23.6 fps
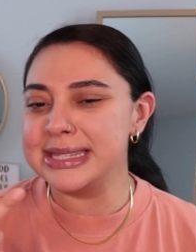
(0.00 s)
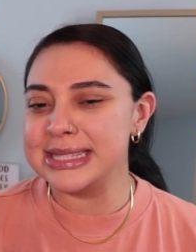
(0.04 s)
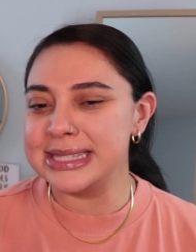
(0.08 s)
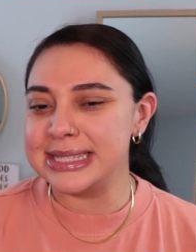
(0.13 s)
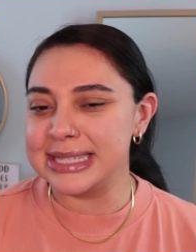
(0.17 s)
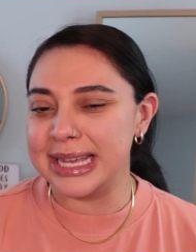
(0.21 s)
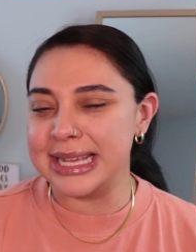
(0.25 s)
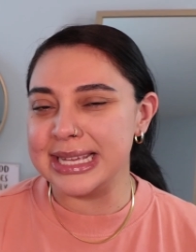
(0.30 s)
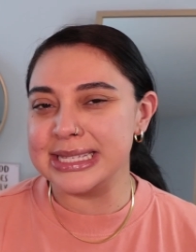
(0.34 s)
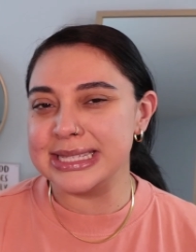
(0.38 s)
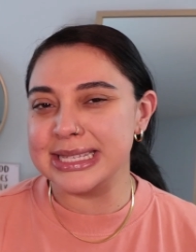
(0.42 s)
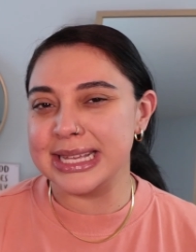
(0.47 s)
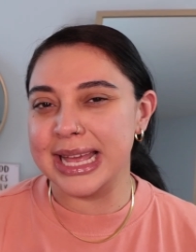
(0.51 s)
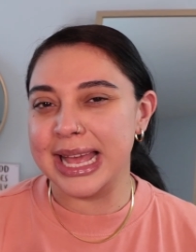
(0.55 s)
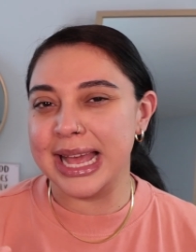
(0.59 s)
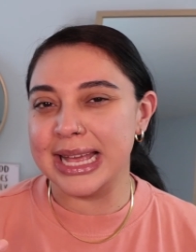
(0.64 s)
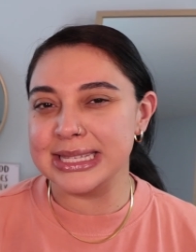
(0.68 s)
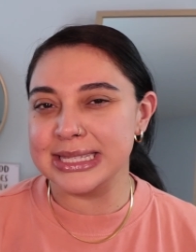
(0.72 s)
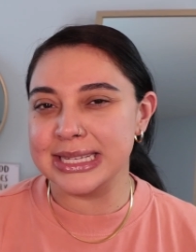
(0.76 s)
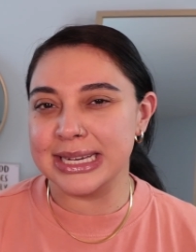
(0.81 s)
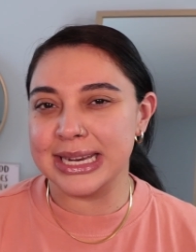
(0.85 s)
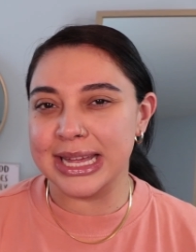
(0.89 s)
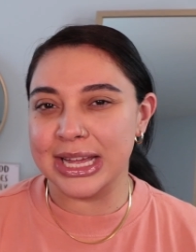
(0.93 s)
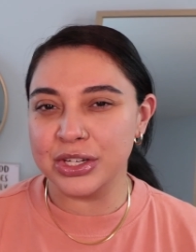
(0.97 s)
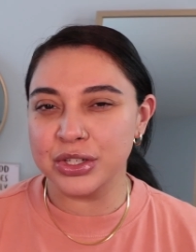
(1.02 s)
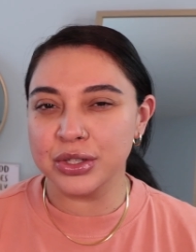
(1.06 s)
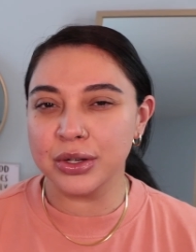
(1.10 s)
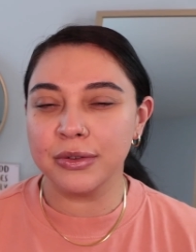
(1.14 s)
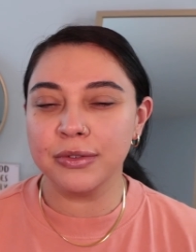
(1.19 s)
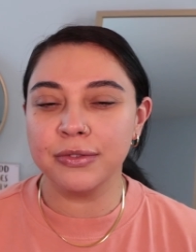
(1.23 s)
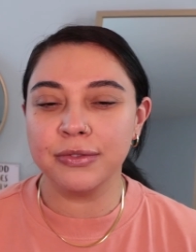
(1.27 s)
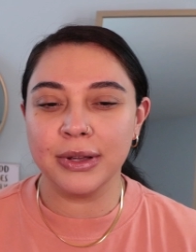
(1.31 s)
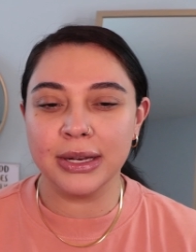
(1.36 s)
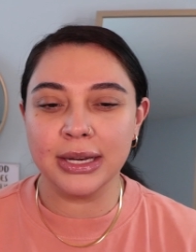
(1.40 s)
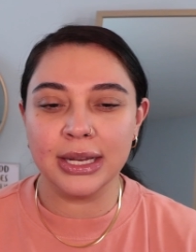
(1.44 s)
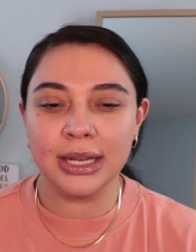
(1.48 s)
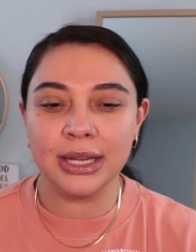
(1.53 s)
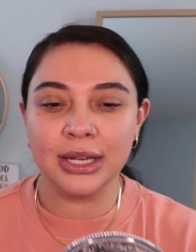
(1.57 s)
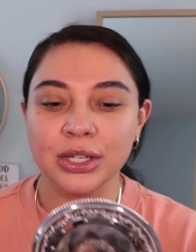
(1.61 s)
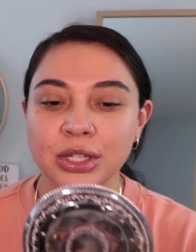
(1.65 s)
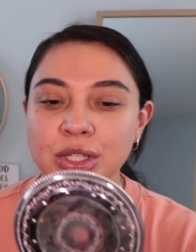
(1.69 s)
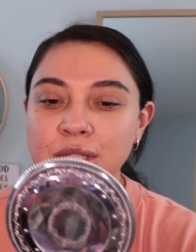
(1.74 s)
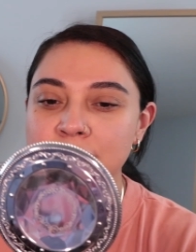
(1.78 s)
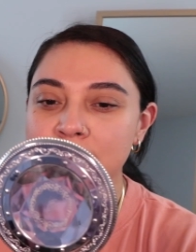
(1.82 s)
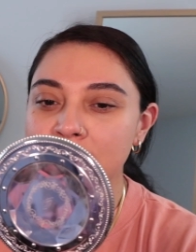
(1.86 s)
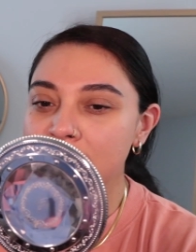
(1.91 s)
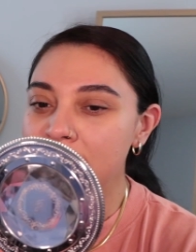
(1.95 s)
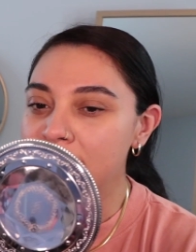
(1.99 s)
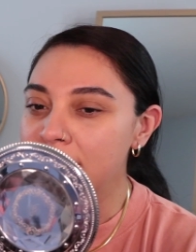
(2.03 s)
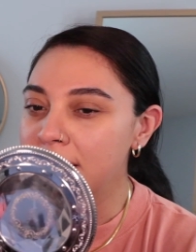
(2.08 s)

says it has a natural finish.